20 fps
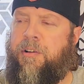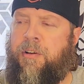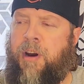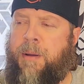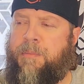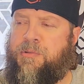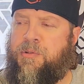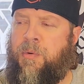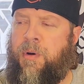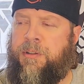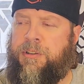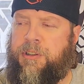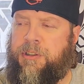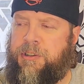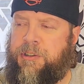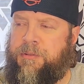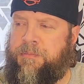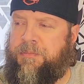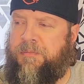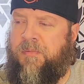Great
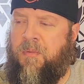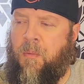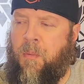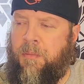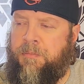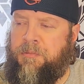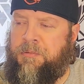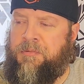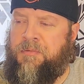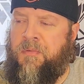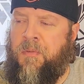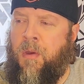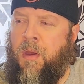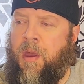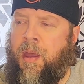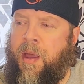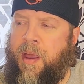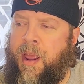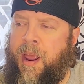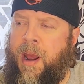Sqwinchers.
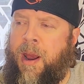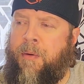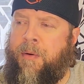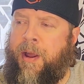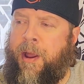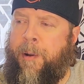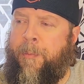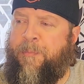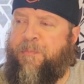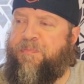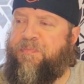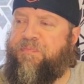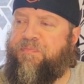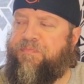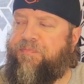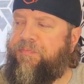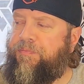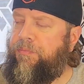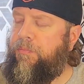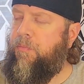Anyway,
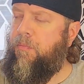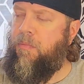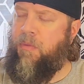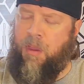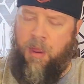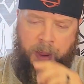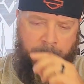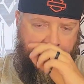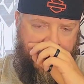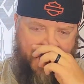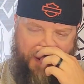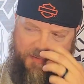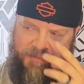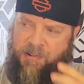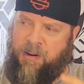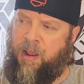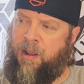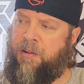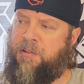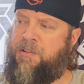um,
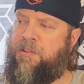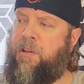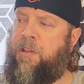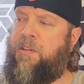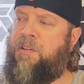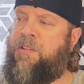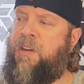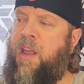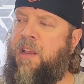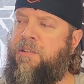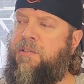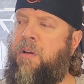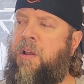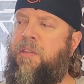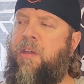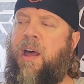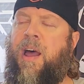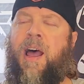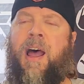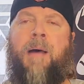now, so this next
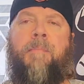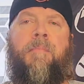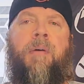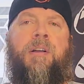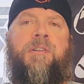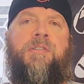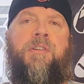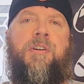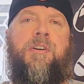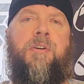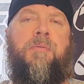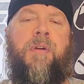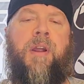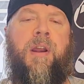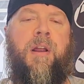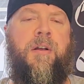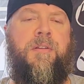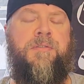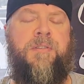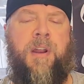one, the hot mustard
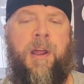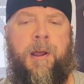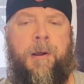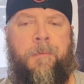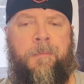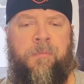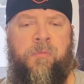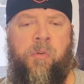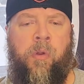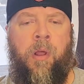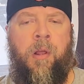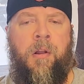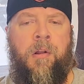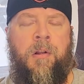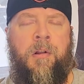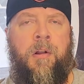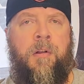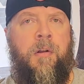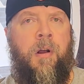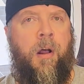Doritos. Now,
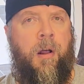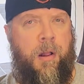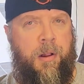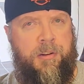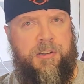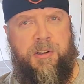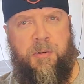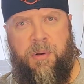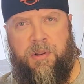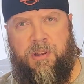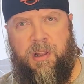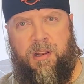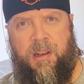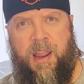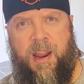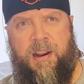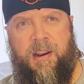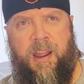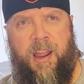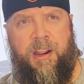also with the
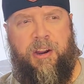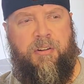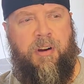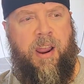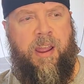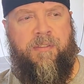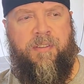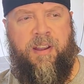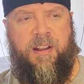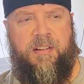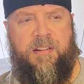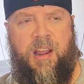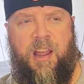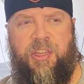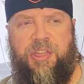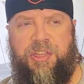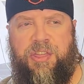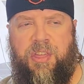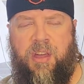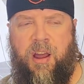late night cravings,
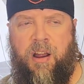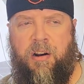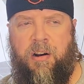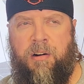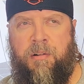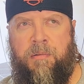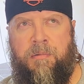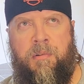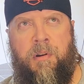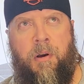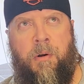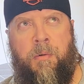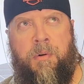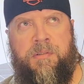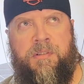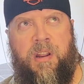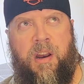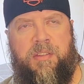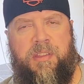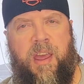I or no,
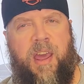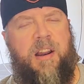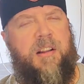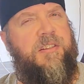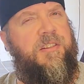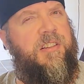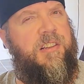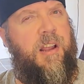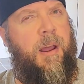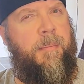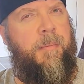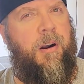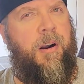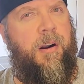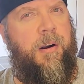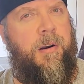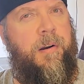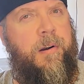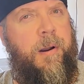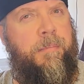was that they had a
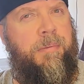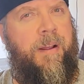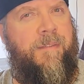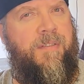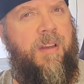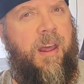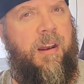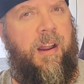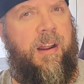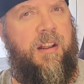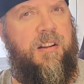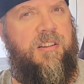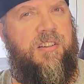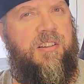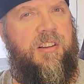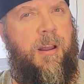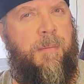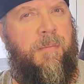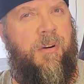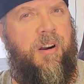summer? I believe they had like a
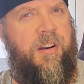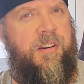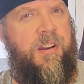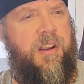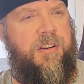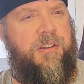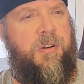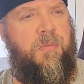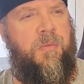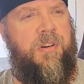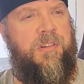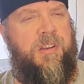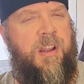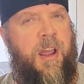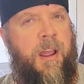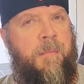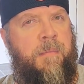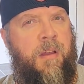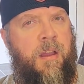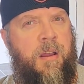summer edition one
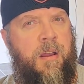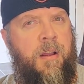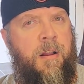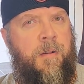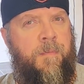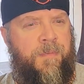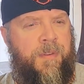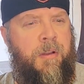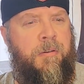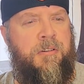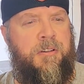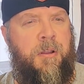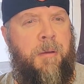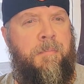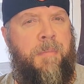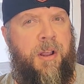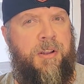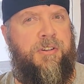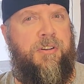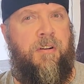time that was a
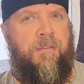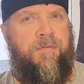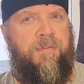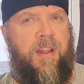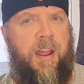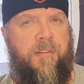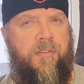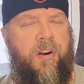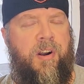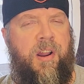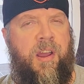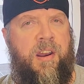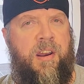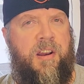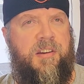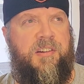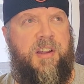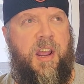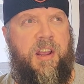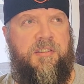mustard flavored, and
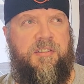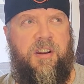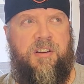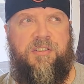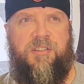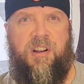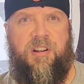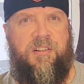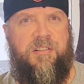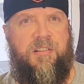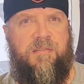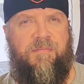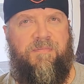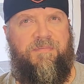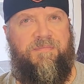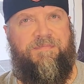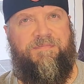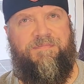it tasted just